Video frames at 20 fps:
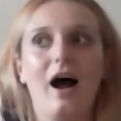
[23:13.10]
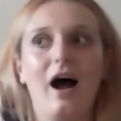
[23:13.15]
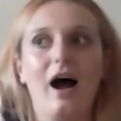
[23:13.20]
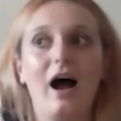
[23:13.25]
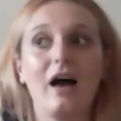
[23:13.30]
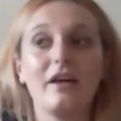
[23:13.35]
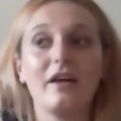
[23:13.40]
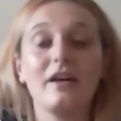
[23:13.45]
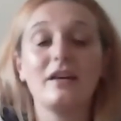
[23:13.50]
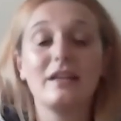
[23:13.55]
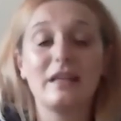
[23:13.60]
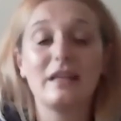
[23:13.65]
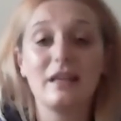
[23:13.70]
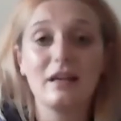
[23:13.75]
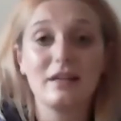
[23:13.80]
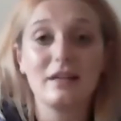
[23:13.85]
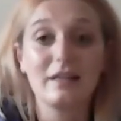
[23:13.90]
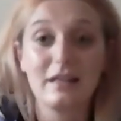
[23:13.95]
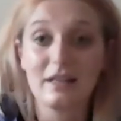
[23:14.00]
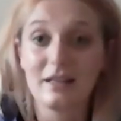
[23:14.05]
And
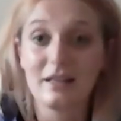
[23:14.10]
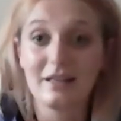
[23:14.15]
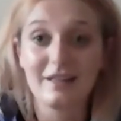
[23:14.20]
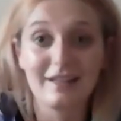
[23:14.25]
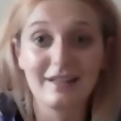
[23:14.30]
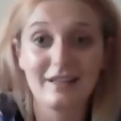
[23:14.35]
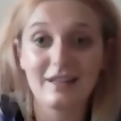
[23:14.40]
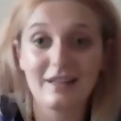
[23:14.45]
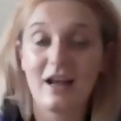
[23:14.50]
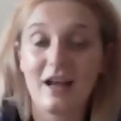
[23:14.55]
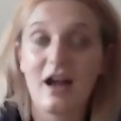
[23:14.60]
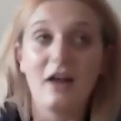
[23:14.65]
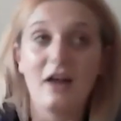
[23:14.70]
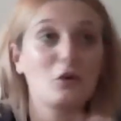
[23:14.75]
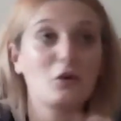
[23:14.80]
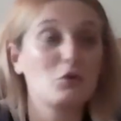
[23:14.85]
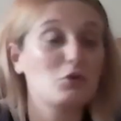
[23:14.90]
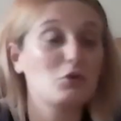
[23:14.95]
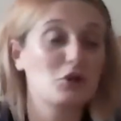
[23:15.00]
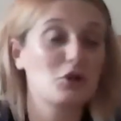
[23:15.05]
I
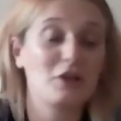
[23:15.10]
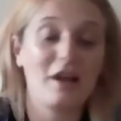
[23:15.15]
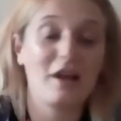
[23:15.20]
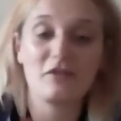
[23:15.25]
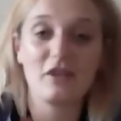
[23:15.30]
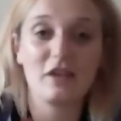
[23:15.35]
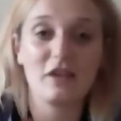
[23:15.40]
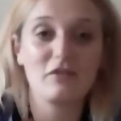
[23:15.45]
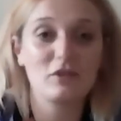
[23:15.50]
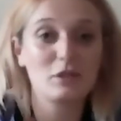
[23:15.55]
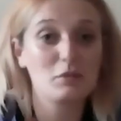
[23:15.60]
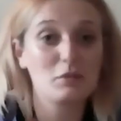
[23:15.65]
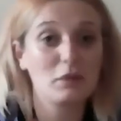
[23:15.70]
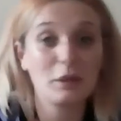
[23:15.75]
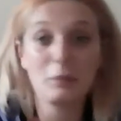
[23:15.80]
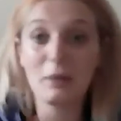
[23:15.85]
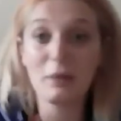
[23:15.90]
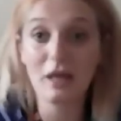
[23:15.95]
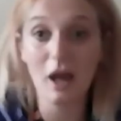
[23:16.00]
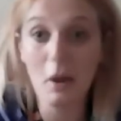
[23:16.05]
know you shouldn't have favourites, but
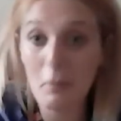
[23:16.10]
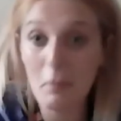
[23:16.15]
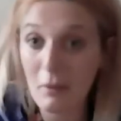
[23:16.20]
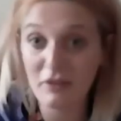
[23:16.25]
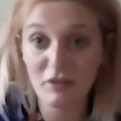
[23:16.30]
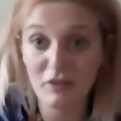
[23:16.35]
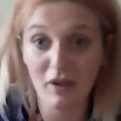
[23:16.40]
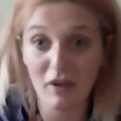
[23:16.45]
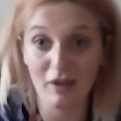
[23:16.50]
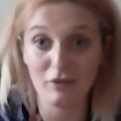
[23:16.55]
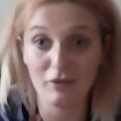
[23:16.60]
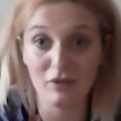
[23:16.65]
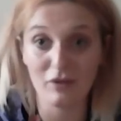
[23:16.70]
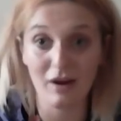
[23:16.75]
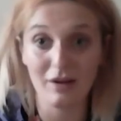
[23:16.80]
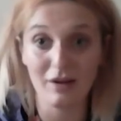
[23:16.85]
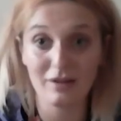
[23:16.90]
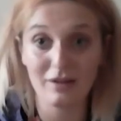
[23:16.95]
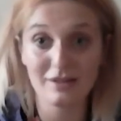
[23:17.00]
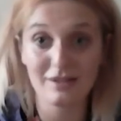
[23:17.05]
he became my
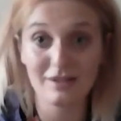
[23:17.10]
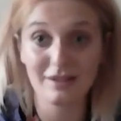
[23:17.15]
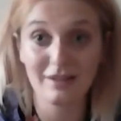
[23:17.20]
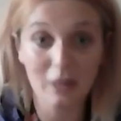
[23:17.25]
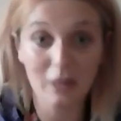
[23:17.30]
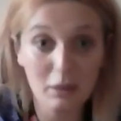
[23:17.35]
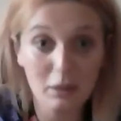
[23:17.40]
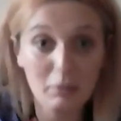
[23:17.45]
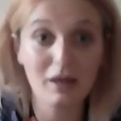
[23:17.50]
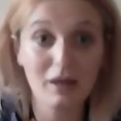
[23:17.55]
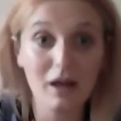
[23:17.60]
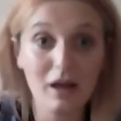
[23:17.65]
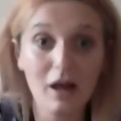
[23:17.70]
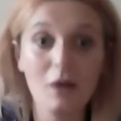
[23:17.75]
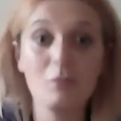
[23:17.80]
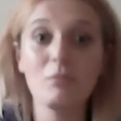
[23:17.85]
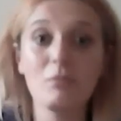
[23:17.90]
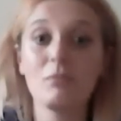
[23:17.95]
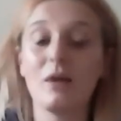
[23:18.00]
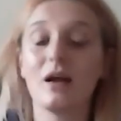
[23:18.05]
favourite.
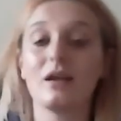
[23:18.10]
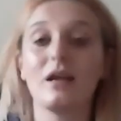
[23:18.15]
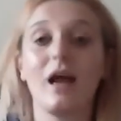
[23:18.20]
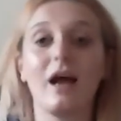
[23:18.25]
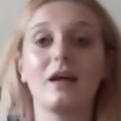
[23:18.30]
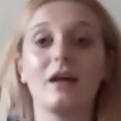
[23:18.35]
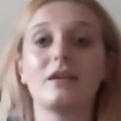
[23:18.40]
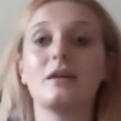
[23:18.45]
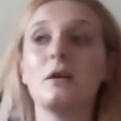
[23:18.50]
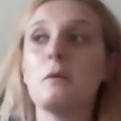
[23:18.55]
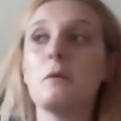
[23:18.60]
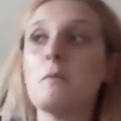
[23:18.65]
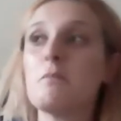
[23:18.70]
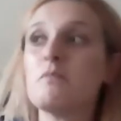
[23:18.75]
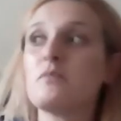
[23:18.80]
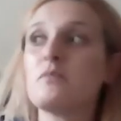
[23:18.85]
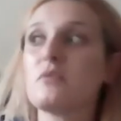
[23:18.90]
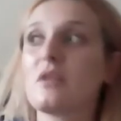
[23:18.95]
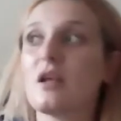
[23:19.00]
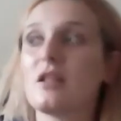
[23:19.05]
And
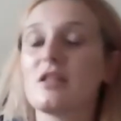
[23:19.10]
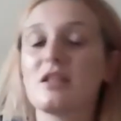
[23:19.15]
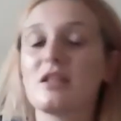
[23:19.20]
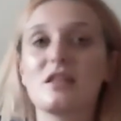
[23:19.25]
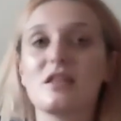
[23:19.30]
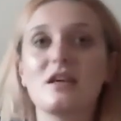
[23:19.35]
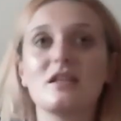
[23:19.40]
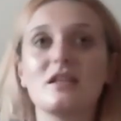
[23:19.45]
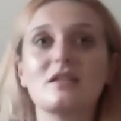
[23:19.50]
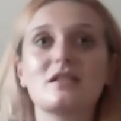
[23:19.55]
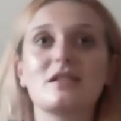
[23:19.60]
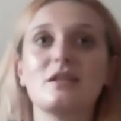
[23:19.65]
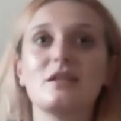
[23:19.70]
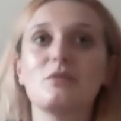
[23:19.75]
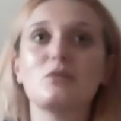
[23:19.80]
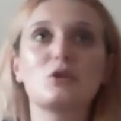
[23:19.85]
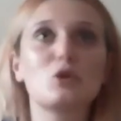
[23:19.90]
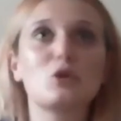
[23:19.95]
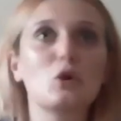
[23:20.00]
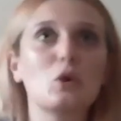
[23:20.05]
the things that he
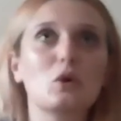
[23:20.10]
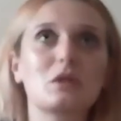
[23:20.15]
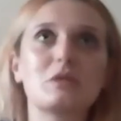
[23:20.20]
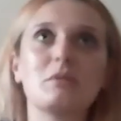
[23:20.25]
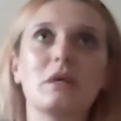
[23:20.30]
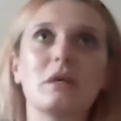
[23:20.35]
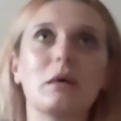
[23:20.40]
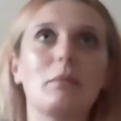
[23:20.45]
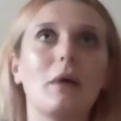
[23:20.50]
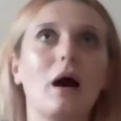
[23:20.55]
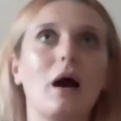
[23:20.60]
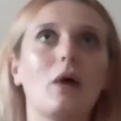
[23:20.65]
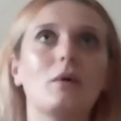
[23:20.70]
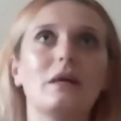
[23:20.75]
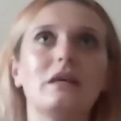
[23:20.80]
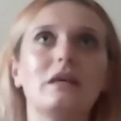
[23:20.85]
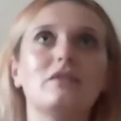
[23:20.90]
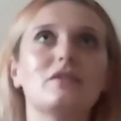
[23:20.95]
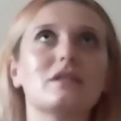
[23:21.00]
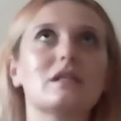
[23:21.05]
would talk to me about,
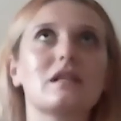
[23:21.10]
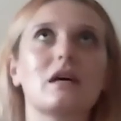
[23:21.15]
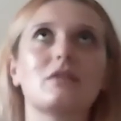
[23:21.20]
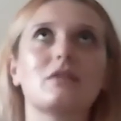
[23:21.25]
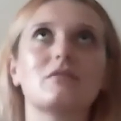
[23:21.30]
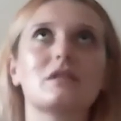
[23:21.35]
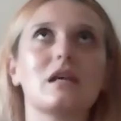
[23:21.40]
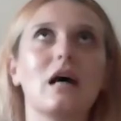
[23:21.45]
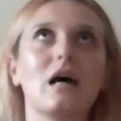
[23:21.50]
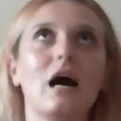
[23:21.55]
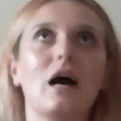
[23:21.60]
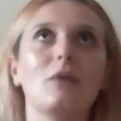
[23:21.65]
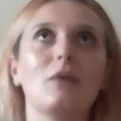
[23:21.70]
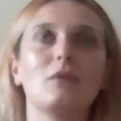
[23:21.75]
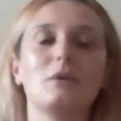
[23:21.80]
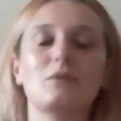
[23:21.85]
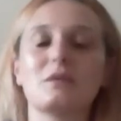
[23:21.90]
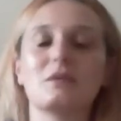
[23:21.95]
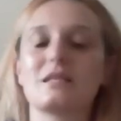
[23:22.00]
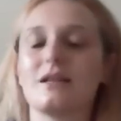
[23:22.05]
even down to how
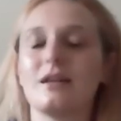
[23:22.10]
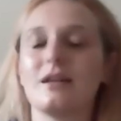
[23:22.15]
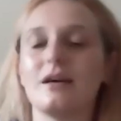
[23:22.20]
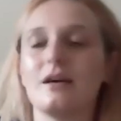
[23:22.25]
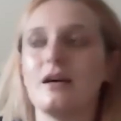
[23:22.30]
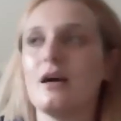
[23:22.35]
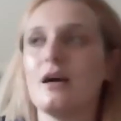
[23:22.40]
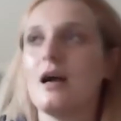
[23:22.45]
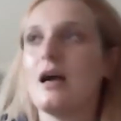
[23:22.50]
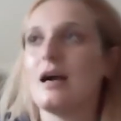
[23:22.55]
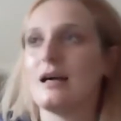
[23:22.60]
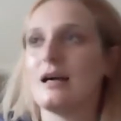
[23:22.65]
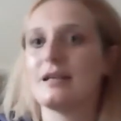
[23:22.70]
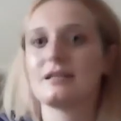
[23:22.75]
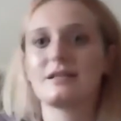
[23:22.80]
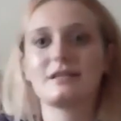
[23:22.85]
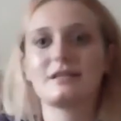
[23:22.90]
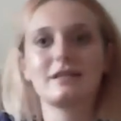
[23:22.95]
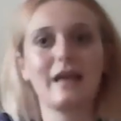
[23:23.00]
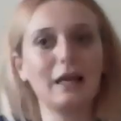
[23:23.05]
he was going to
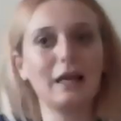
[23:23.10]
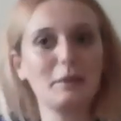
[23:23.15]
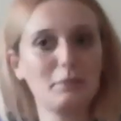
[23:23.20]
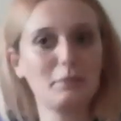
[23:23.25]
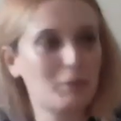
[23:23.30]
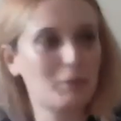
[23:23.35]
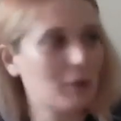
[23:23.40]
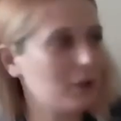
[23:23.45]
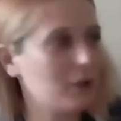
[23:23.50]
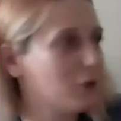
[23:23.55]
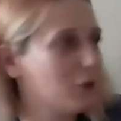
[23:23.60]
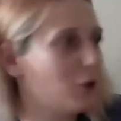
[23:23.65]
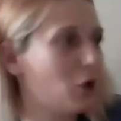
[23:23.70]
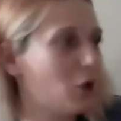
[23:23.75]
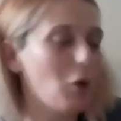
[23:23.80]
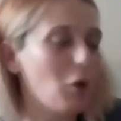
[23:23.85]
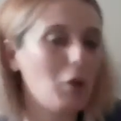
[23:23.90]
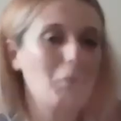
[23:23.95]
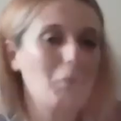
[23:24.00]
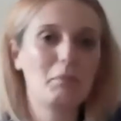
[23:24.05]
escape and
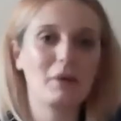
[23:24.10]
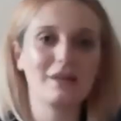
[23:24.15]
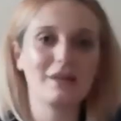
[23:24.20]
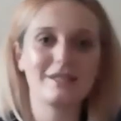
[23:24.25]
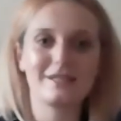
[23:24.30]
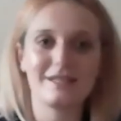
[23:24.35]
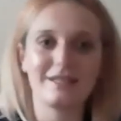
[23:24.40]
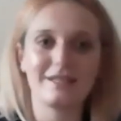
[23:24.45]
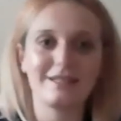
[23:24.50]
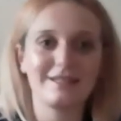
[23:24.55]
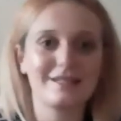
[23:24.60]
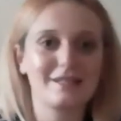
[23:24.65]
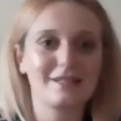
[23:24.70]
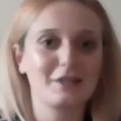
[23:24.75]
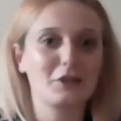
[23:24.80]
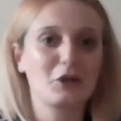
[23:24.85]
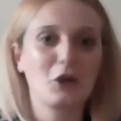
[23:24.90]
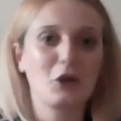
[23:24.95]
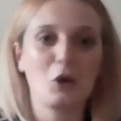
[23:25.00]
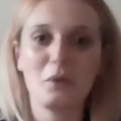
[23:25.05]
go on buses
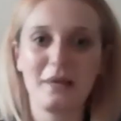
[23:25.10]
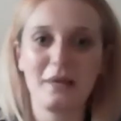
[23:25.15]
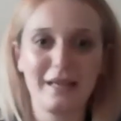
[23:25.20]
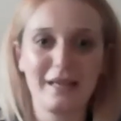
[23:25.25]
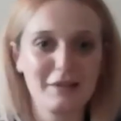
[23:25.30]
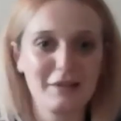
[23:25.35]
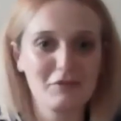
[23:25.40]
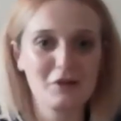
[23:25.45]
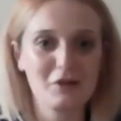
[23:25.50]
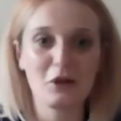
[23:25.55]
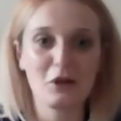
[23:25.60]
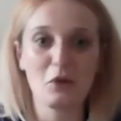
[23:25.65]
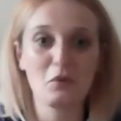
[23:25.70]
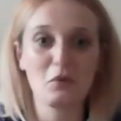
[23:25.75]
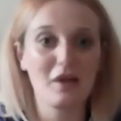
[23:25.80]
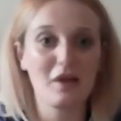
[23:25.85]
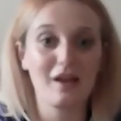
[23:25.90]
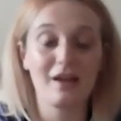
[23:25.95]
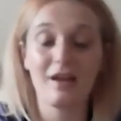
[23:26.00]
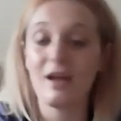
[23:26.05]
and go here and go
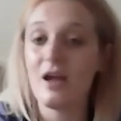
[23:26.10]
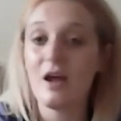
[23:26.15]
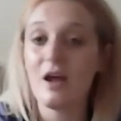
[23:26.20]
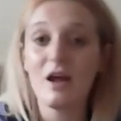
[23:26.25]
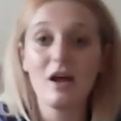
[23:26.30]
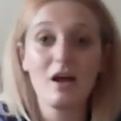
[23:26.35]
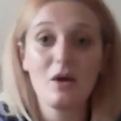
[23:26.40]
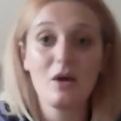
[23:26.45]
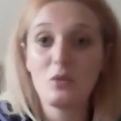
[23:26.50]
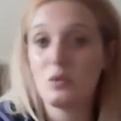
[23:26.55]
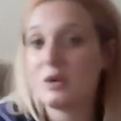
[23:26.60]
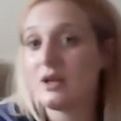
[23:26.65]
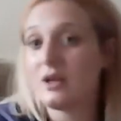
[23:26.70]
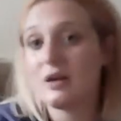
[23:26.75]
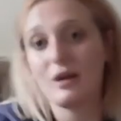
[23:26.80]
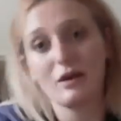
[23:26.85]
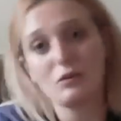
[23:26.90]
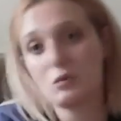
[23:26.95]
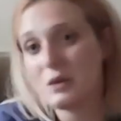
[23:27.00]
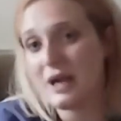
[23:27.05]
there.
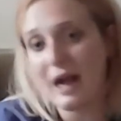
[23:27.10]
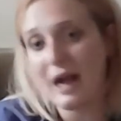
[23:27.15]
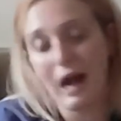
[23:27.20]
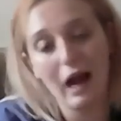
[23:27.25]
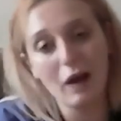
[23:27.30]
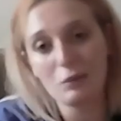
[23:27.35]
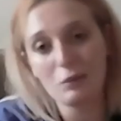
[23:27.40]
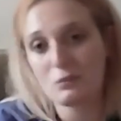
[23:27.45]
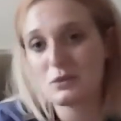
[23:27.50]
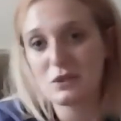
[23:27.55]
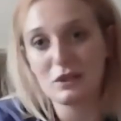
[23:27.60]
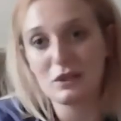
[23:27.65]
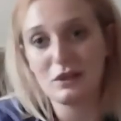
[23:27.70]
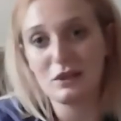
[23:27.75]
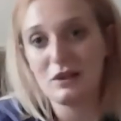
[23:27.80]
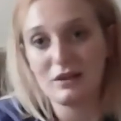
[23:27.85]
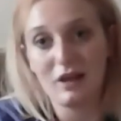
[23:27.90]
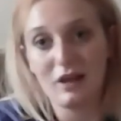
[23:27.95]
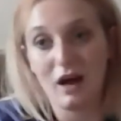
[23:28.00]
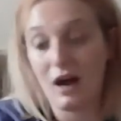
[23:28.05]
We
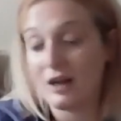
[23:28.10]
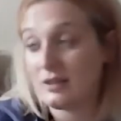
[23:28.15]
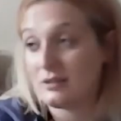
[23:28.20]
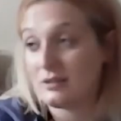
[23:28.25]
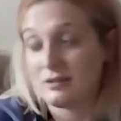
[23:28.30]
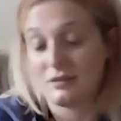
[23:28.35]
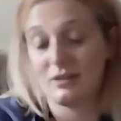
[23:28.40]
absolutely, I